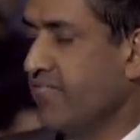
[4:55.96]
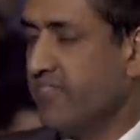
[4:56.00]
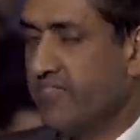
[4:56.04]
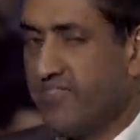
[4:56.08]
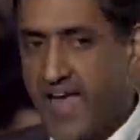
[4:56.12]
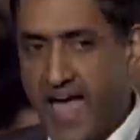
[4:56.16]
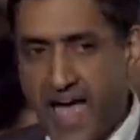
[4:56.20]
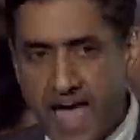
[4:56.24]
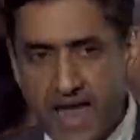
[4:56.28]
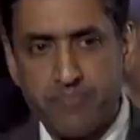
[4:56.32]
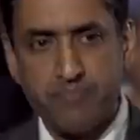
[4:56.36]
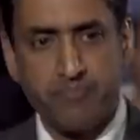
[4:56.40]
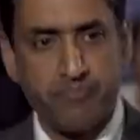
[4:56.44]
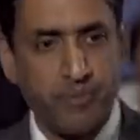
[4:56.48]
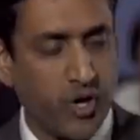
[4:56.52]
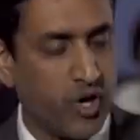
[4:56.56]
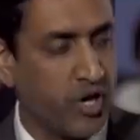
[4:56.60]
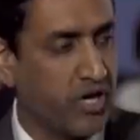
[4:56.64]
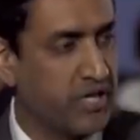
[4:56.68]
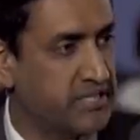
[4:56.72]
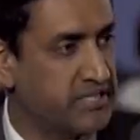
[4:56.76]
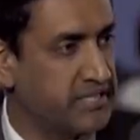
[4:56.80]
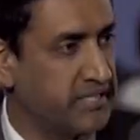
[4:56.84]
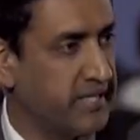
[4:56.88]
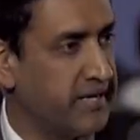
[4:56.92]
That
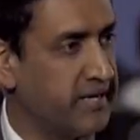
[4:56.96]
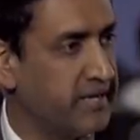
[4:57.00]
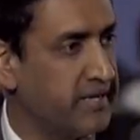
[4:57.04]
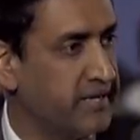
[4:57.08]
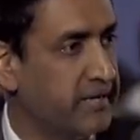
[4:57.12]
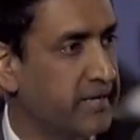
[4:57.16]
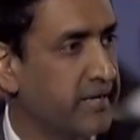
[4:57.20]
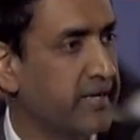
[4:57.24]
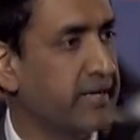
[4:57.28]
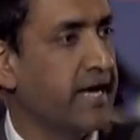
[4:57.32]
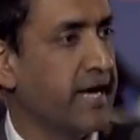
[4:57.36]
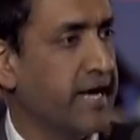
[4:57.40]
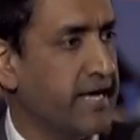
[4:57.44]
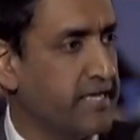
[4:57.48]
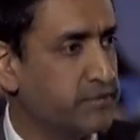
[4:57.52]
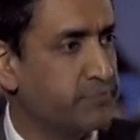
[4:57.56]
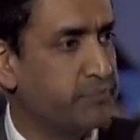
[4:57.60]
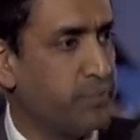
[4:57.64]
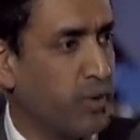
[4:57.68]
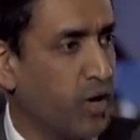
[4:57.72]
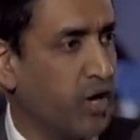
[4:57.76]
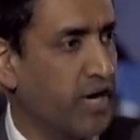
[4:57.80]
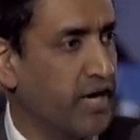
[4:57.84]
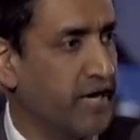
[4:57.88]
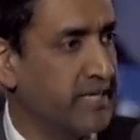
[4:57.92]
person is
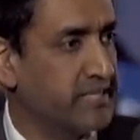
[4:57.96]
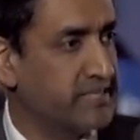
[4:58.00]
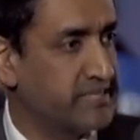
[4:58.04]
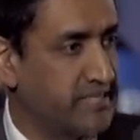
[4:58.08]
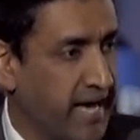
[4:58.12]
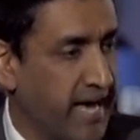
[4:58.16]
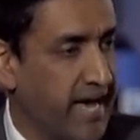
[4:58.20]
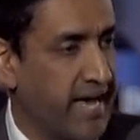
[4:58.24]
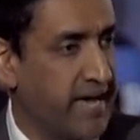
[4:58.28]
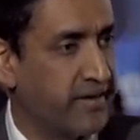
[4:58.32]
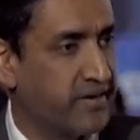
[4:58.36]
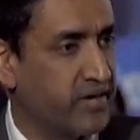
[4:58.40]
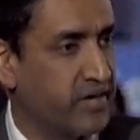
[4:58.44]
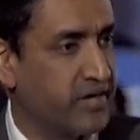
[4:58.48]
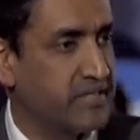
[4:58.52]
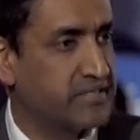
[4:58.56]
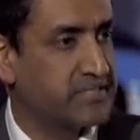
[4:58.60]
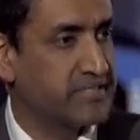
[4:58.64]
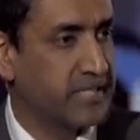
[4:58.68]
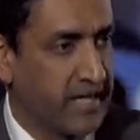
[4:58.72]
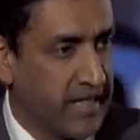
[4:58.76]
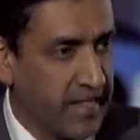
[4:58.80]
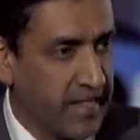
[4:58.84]
Bernie Sanders.